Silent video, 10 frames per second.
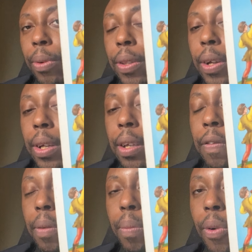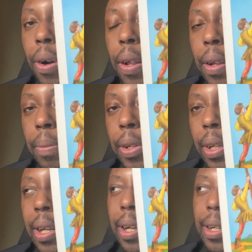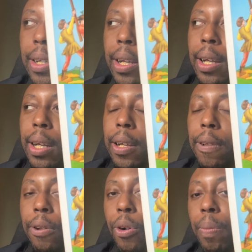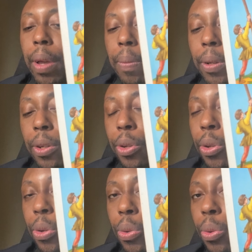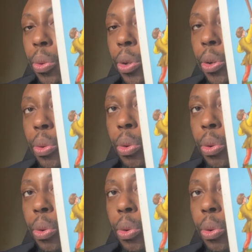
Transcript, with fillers: where they're even more clumsy because, you know, maybe you, you